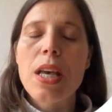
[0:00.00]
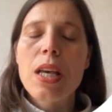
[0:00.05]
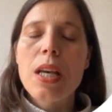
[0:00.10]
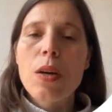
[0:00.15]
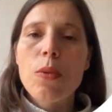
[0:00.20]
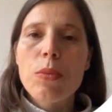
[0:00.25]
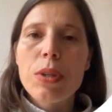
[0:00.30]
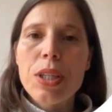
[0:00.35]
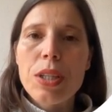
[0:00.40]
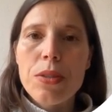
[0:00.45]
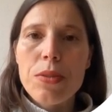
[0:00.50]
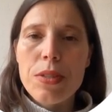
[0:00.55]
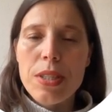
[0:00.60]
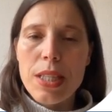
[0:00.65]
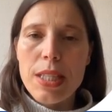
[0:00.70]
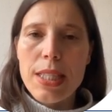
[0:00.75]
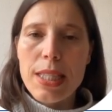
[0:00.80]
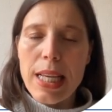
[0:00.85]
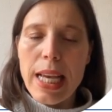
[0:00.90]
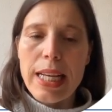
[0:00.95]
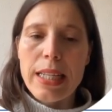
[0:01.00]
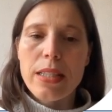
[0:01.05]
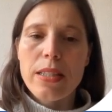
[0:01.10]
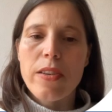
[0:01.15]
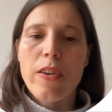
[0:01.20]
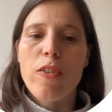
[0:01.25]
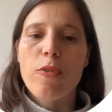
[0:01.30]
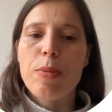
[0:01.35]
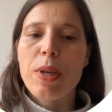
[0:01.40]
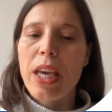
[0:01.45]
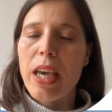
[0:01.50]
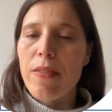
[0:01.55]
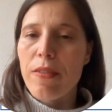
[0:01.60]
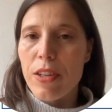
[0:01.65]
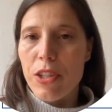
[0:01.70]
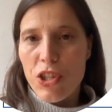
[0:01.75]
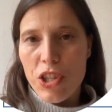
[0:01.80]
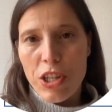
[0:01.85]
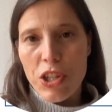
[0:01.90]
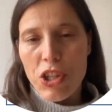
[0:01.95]
we use a set of behavior
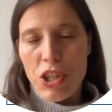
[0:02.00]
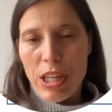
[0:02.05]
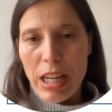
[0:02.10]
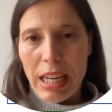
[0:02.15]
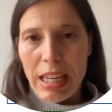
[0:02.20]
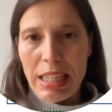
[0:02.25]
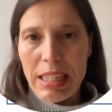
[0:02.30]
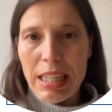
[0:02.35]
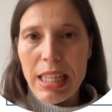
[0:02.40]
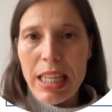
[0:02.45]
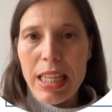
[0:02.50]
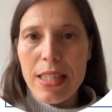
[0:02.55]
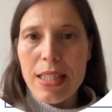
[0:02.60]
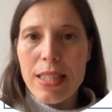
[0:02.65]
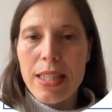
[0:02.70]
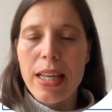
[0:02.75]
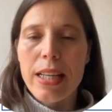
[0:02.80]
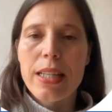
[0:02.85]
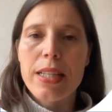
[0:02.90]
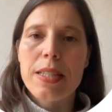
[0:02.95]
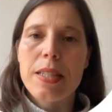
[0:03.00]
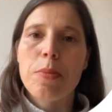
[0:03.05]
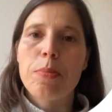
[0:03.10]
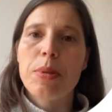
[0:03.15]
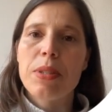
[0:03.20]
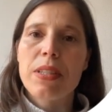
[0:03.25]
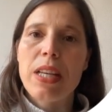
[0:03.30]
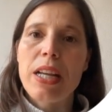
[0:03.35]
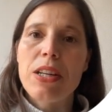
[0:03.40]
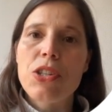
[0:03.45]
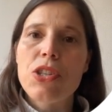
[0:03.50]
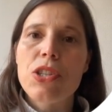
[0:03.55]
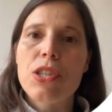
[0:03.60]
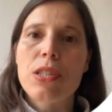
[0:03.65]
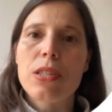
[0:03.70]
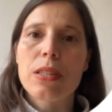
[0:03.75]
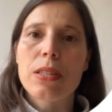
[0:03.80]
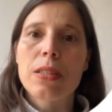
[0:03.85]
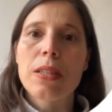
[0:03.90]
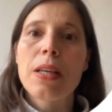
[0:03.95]
change techniques, that is the
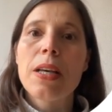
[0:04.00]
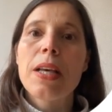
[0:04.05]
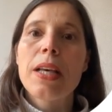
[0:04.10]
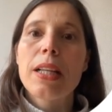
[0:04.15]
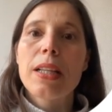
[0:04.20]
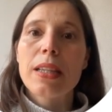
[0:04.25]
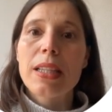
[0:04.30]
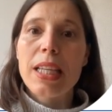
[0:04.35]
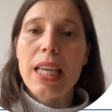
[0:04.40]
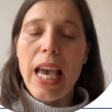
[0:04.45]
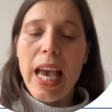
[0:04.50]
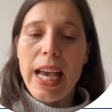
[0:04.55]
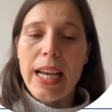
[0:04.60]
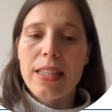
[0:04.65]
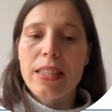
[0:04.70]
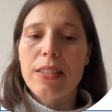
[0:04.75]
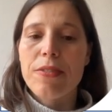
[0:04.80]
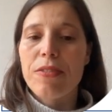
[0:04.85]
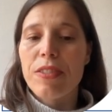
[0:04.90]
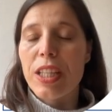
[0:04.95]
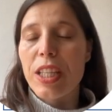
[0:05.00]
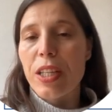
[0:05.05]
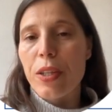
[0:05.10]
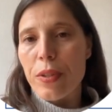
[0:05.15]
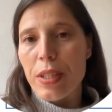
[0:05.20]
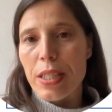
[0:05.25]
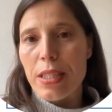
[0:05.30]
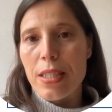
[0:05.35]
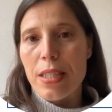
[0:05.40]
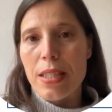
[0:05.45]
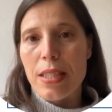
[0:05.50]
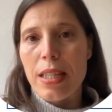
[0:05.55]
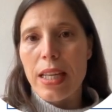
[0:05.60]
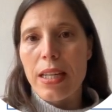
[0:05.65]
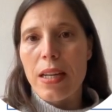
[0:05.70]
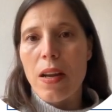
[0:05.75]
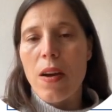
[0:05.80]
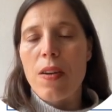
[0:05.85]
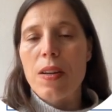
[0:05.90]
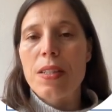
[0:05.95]
potentially active ingredients that
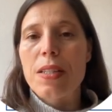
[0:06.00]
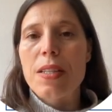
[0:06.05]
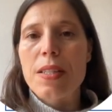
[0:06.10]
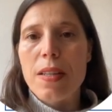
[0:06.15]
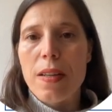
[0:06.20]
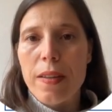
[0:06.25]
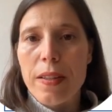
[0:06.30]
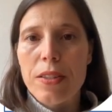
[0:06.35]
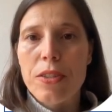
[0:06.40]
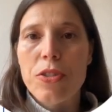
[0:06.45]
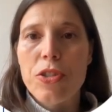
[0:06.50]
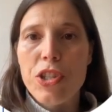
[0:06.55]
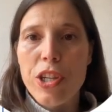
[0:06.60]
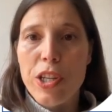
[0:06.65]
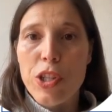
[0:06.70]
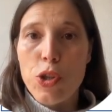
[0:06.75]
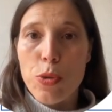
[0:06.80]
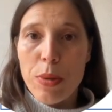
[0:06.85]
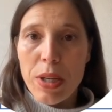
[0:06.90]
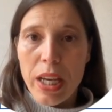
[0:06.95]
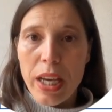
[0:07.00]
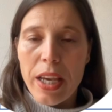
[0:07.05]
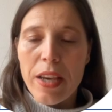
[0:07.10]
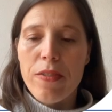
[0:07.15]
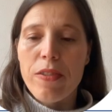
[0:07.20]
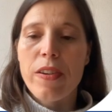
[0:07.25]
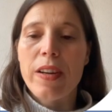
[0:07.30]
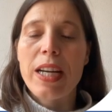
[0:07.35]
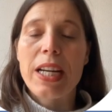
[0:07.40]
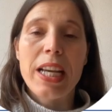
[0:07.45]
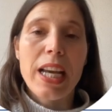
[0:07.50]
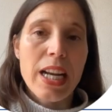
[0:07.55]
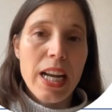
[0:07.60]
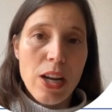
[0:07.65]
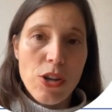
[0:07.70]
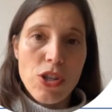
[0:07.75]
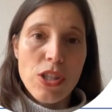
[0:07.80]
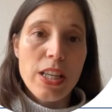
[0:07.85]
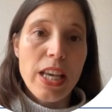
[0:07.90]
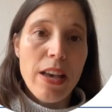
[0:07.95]
are designed to change behavior and can
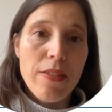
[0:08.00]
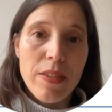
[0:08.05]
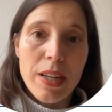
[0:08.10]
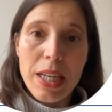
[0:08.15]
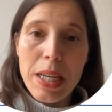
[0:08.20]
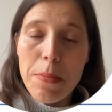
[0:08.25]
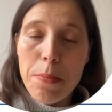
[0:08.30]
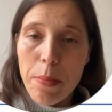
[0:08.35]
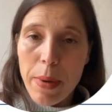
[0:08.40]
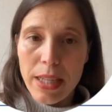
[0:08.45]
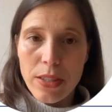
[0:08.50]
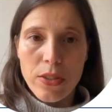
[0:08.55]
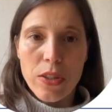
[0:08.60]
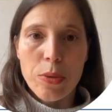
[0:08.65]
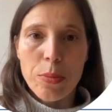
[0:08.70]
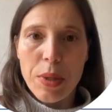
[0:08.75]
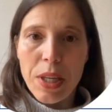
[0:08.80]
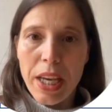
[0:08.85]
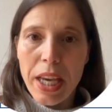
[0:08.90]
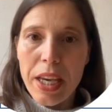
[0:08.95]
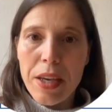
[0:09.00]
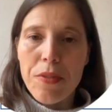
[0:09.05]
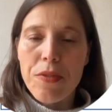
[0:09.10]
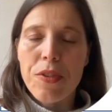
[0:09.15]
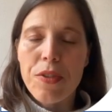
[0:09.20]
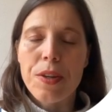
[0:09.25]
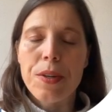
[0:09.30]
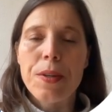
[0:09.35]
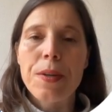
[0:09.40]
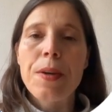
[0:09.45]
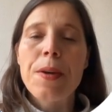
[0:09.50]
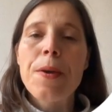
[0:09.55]
actually have an impact on behavior.